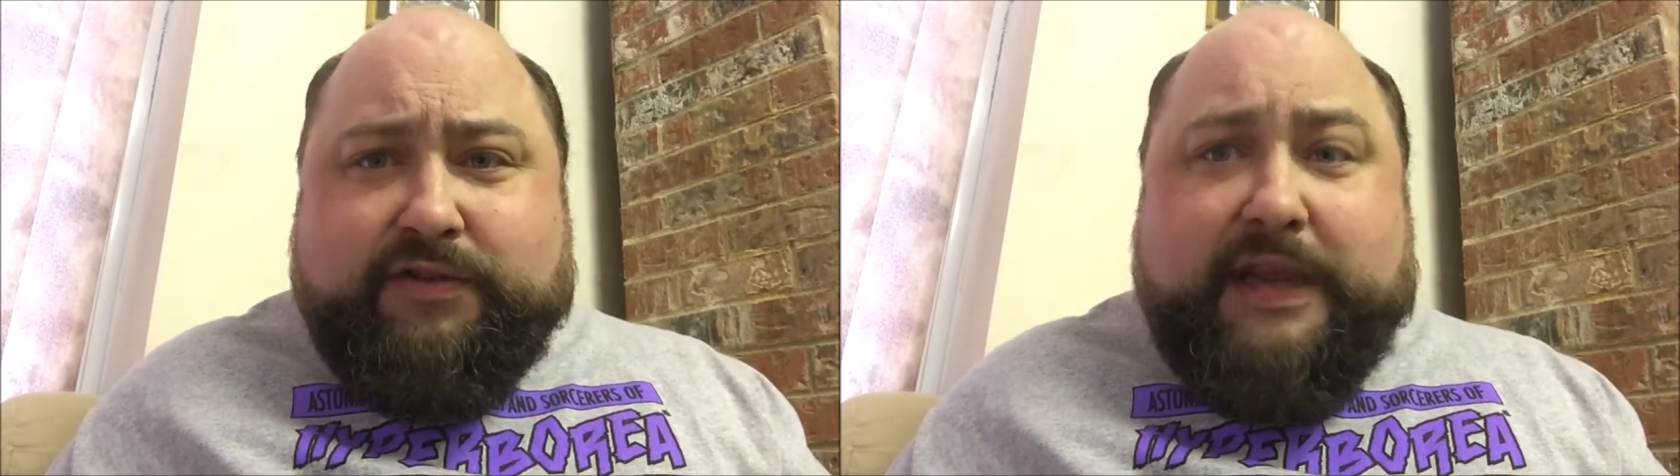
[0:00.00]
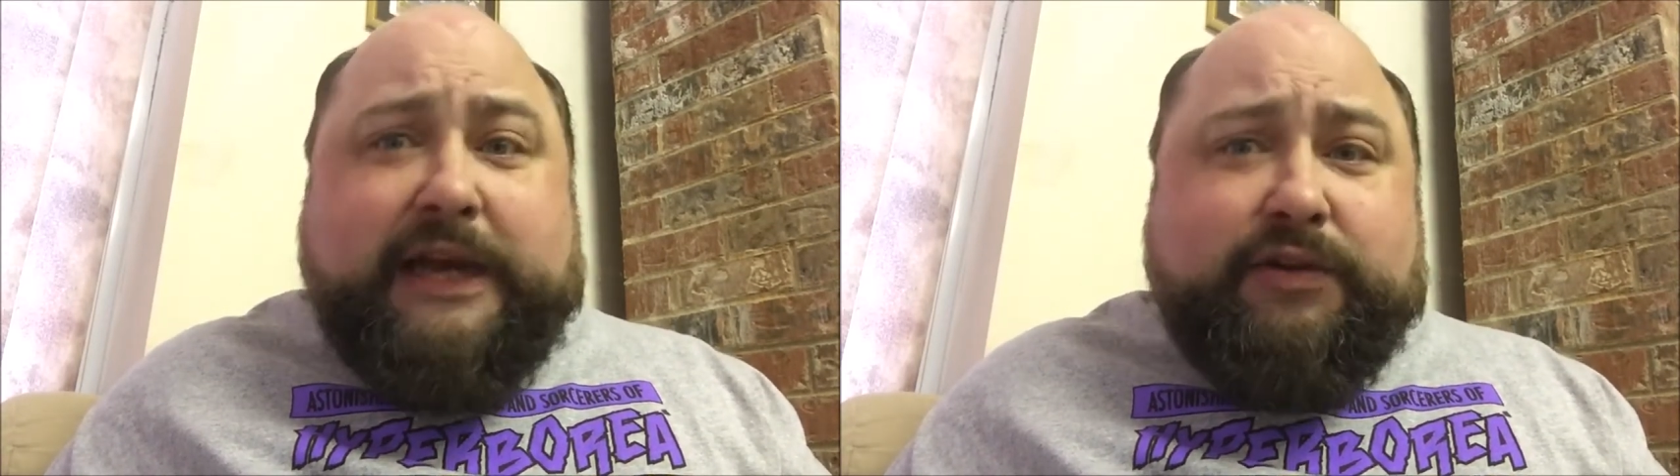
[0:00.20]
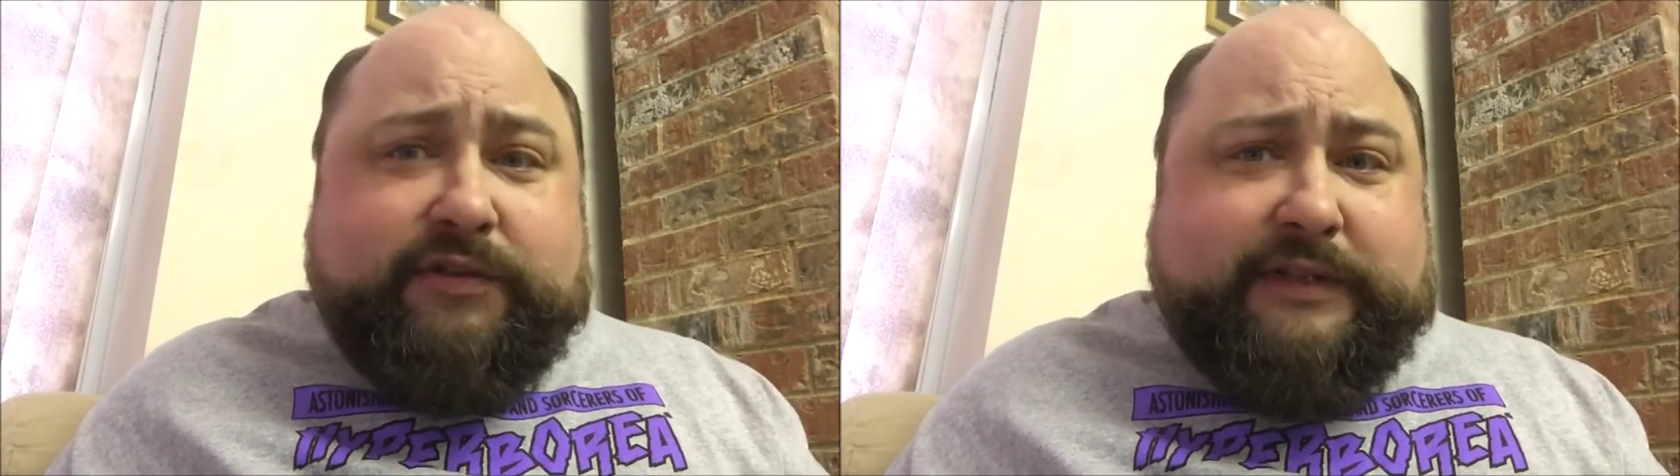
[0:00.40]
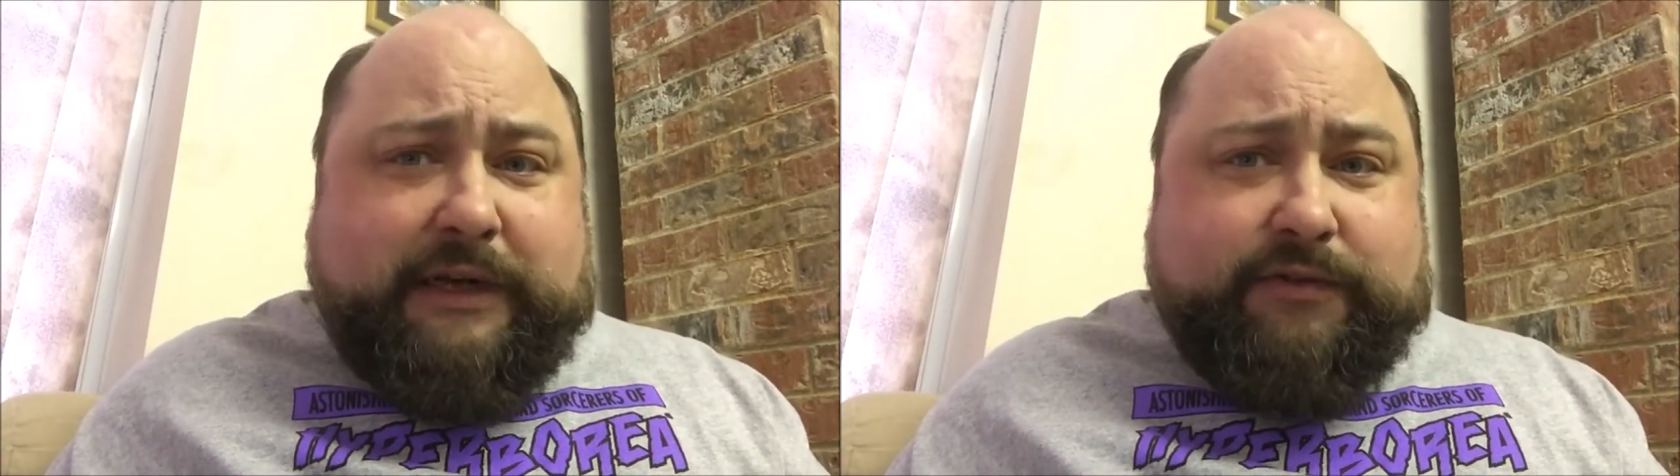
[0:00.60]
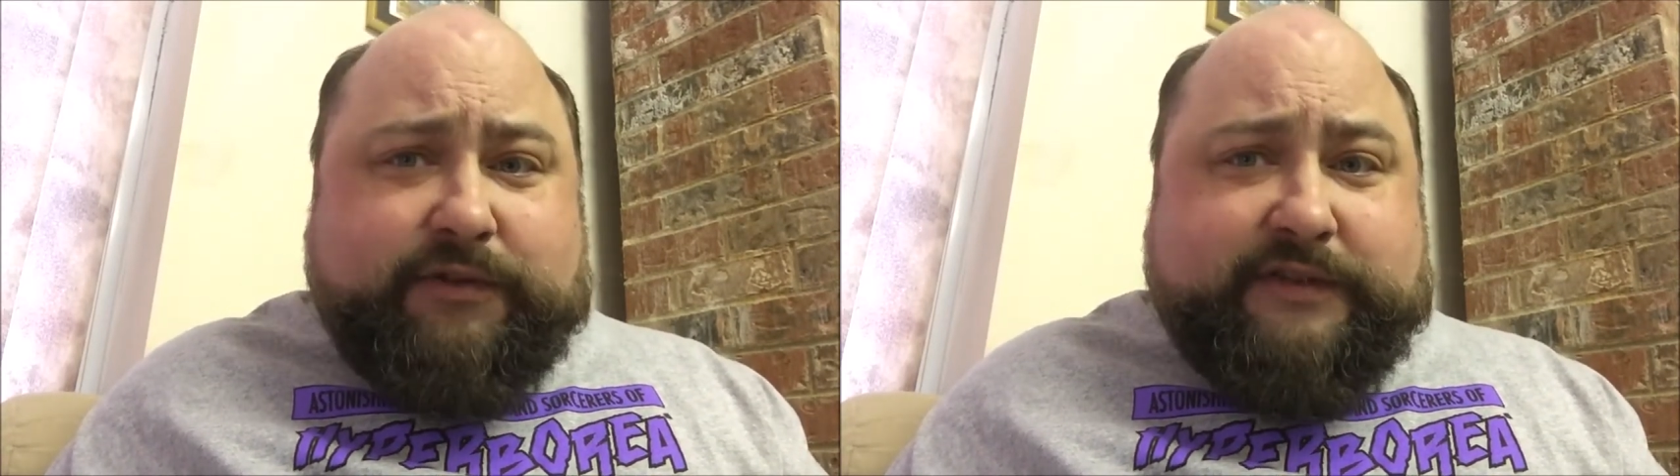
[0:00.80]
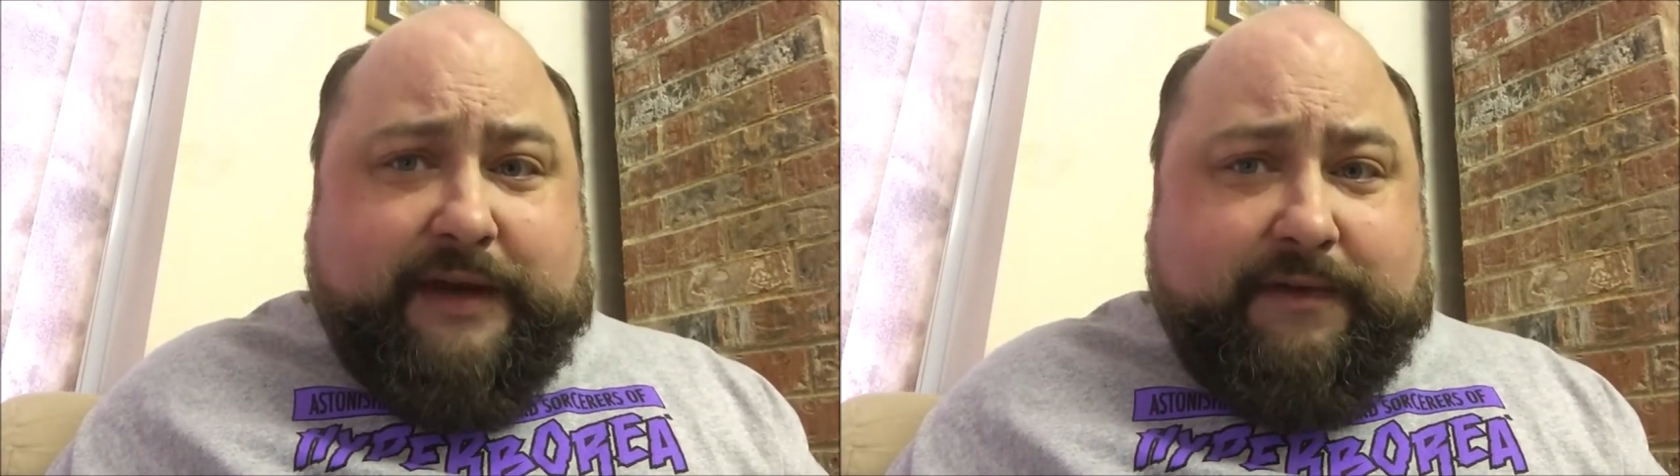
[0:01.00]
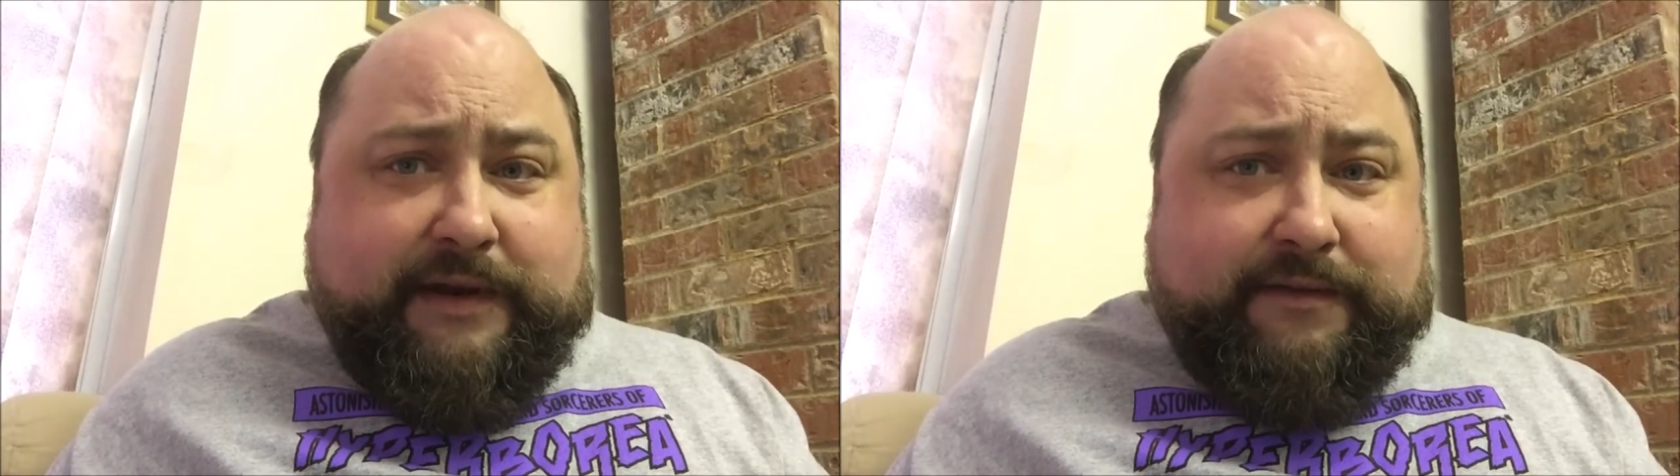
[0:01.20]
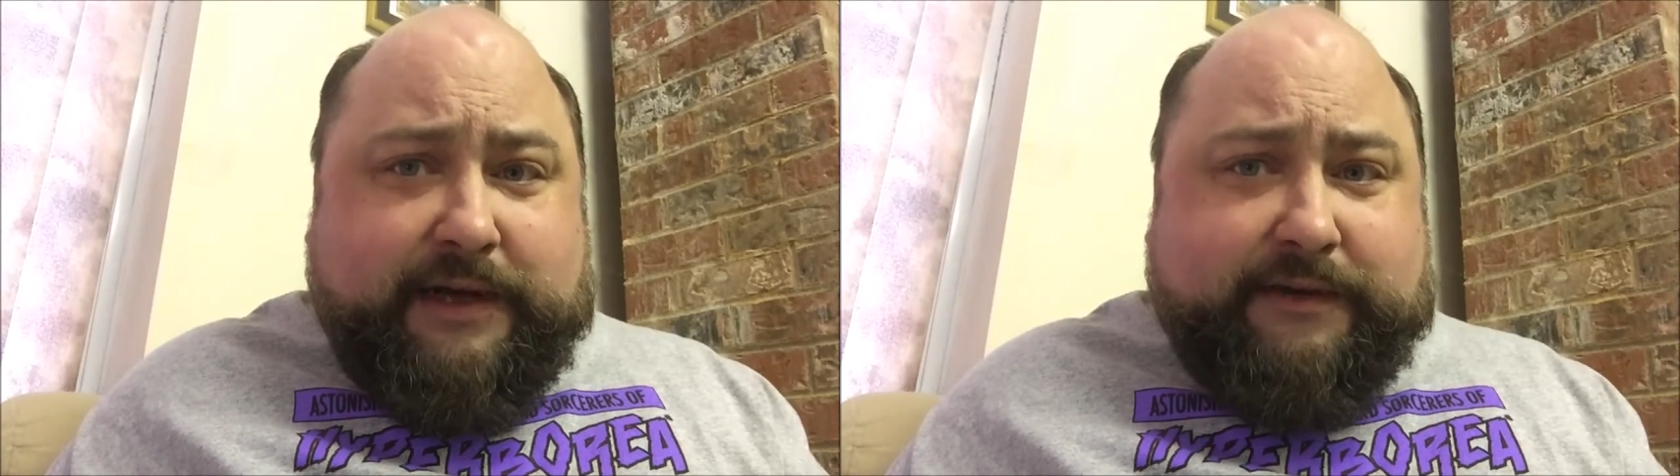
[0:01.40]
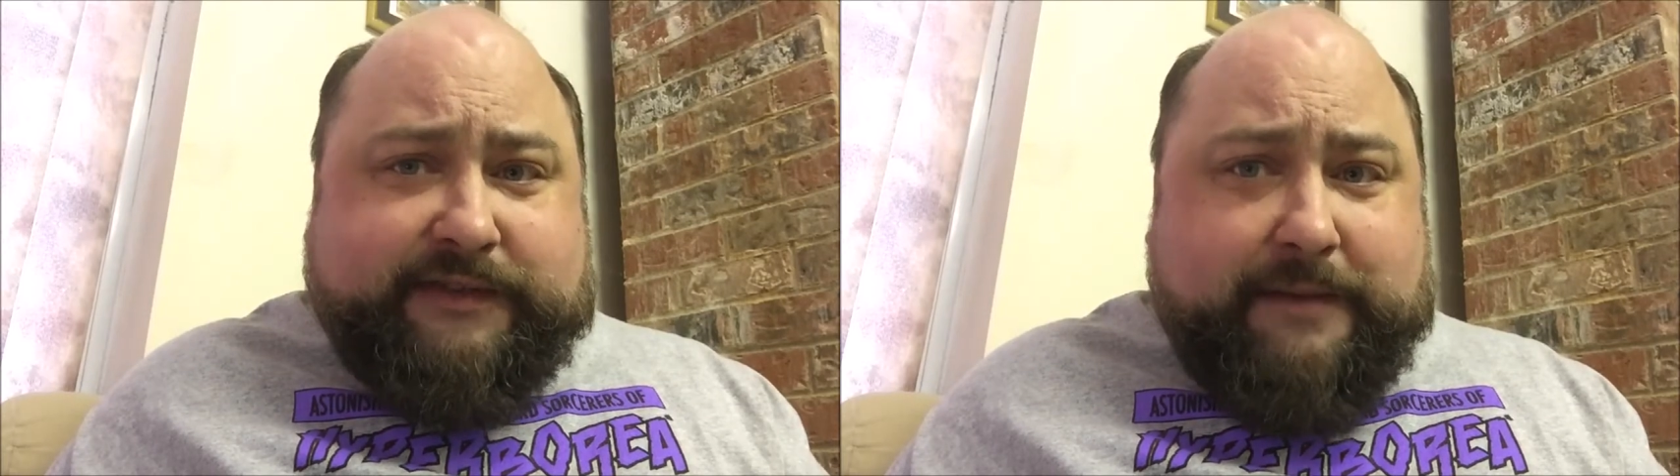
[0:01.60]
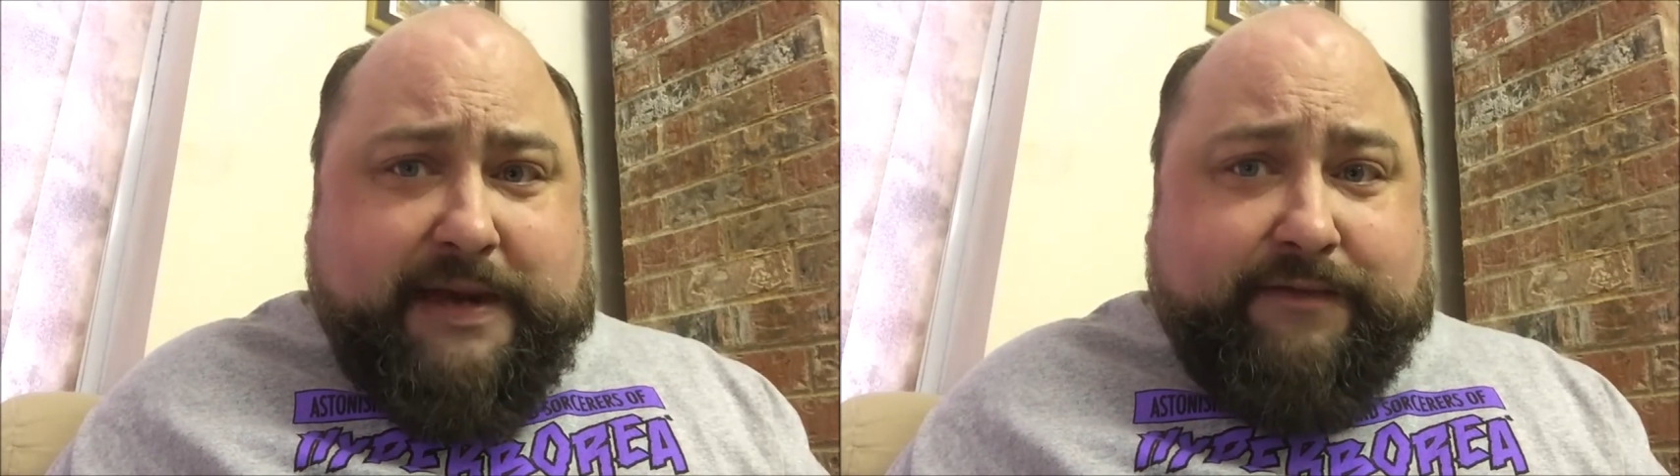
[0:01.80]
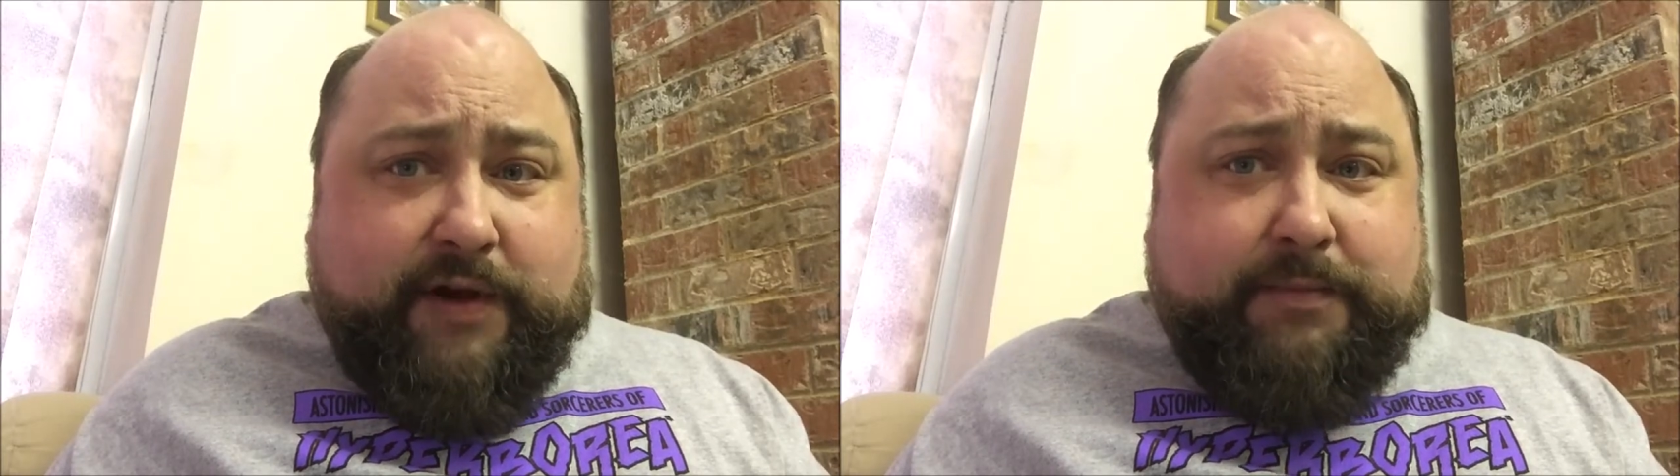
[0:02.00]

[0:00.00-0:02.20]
think you're still on the same level,